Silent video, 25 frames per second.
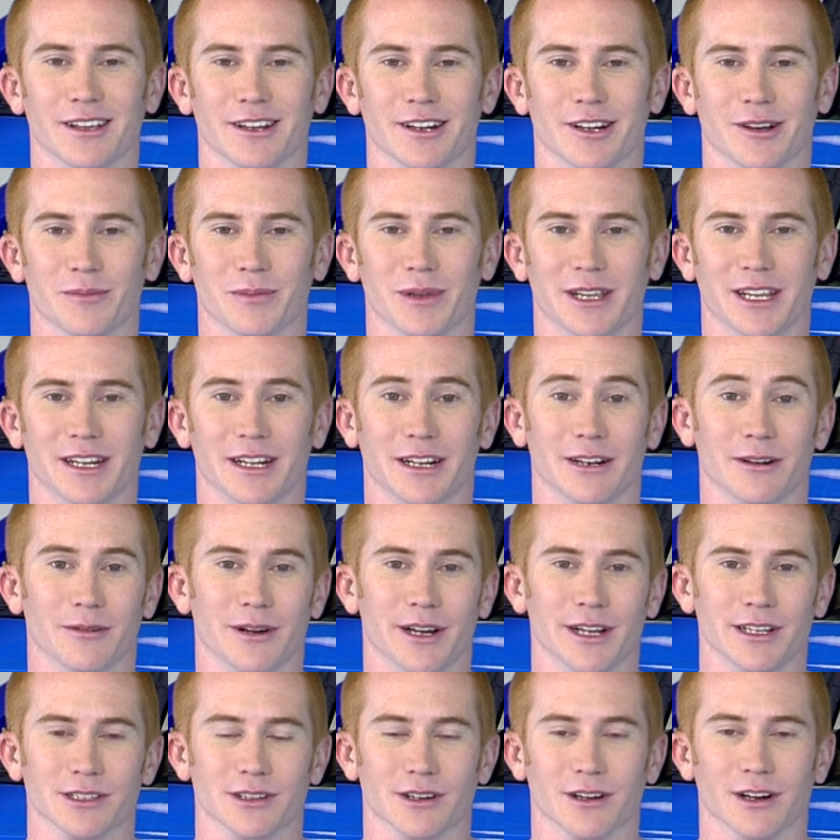You know, being in a
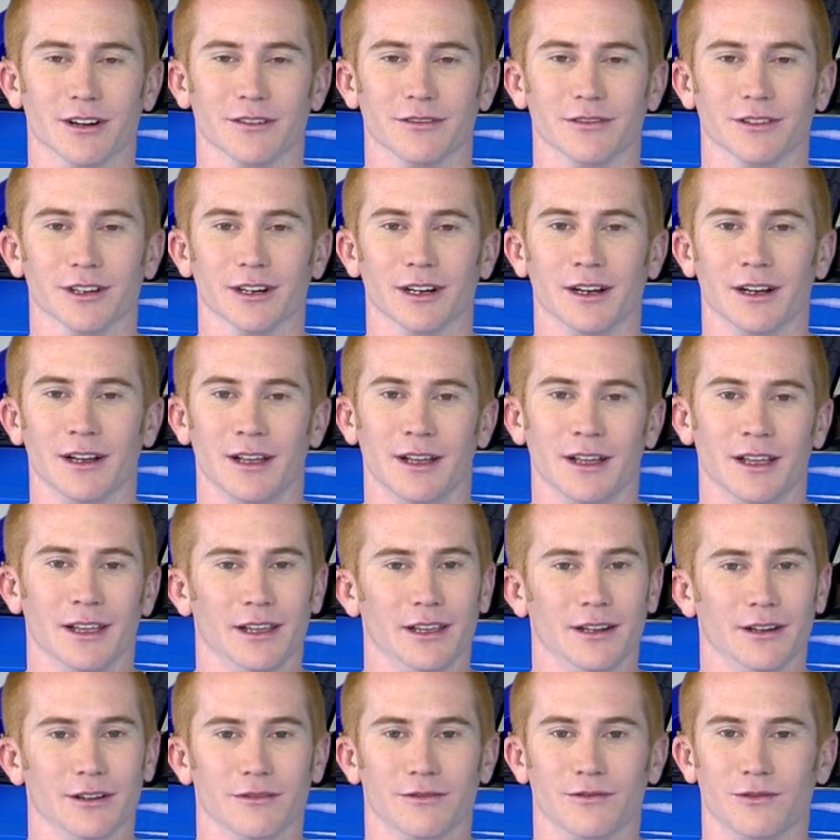race car for,
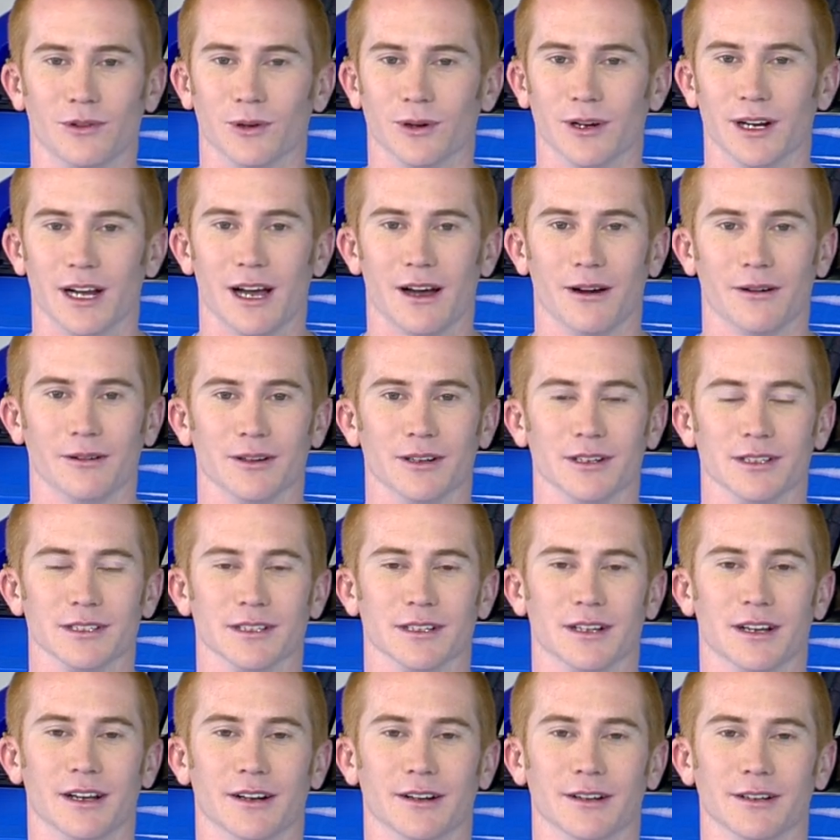you know, four hours and
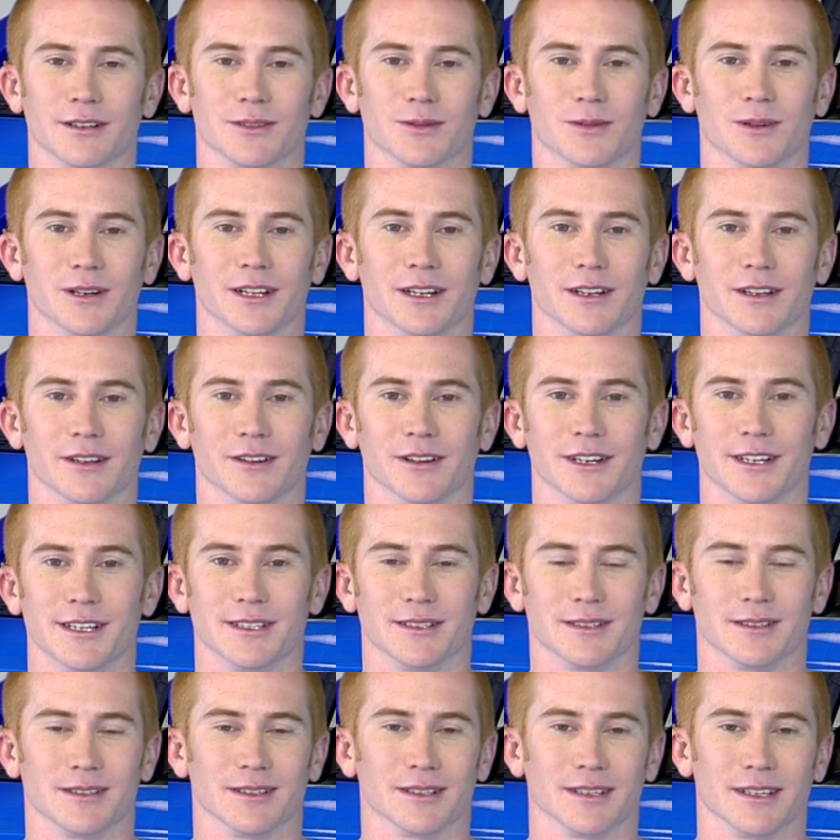120 degrees,
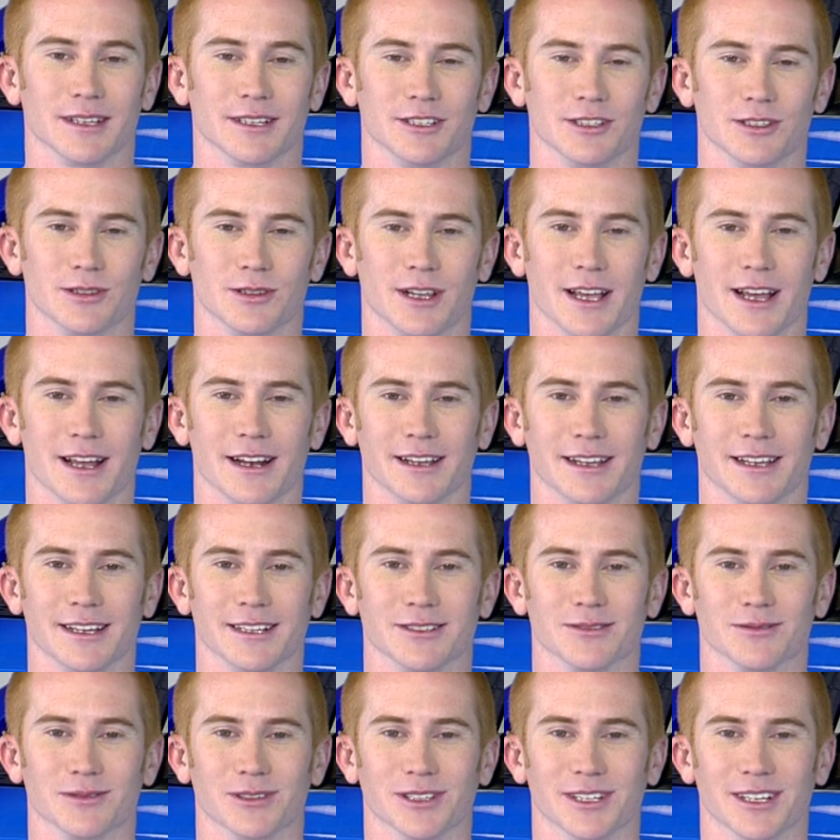it just kind of
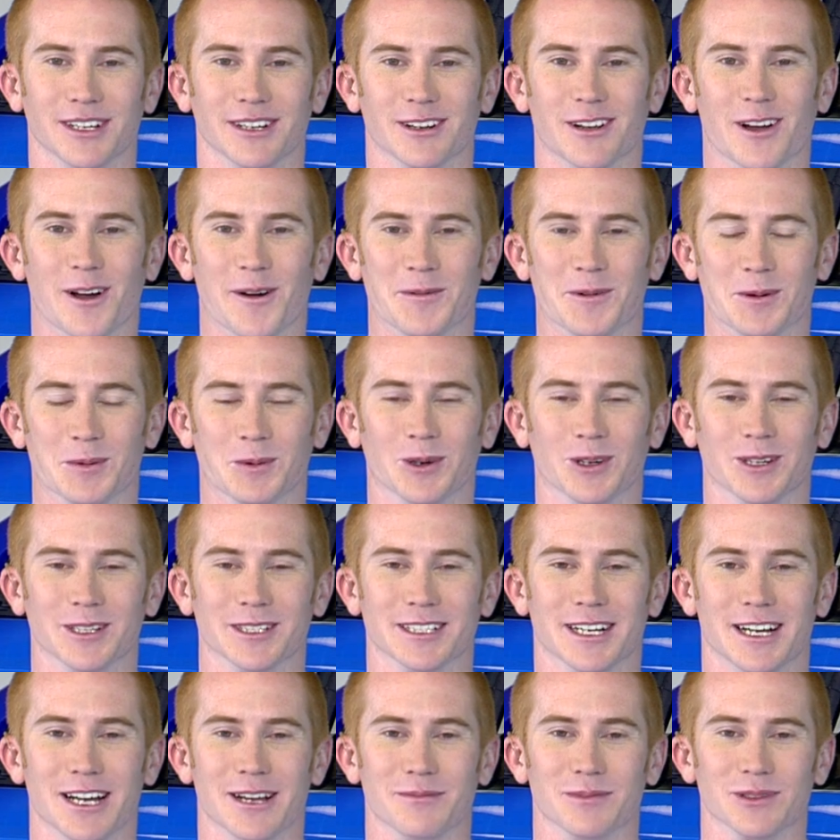gets really uncomfortable at
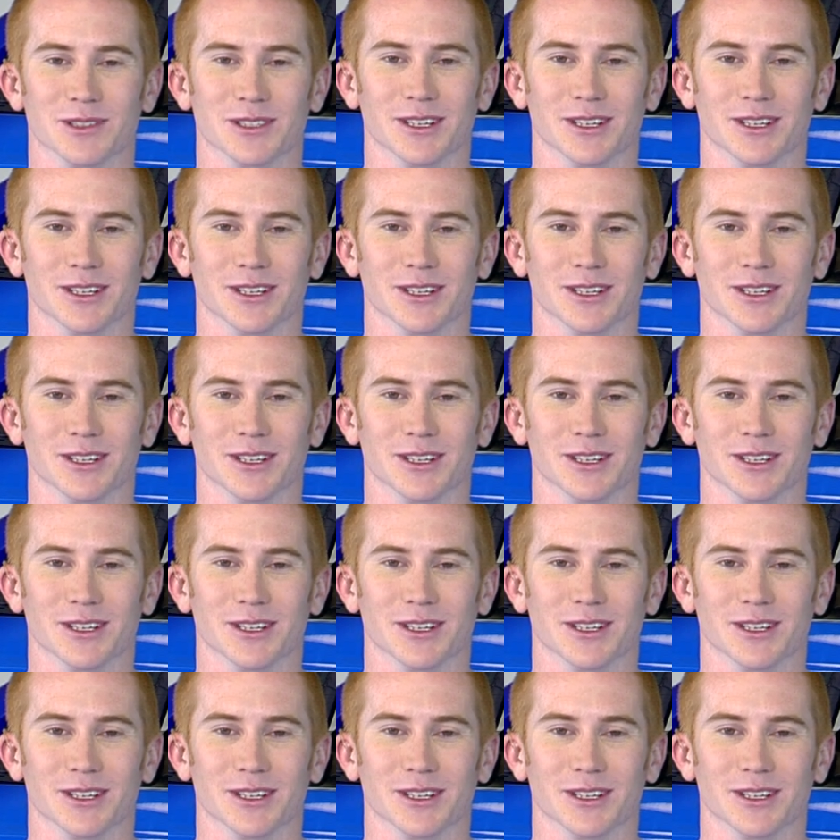times.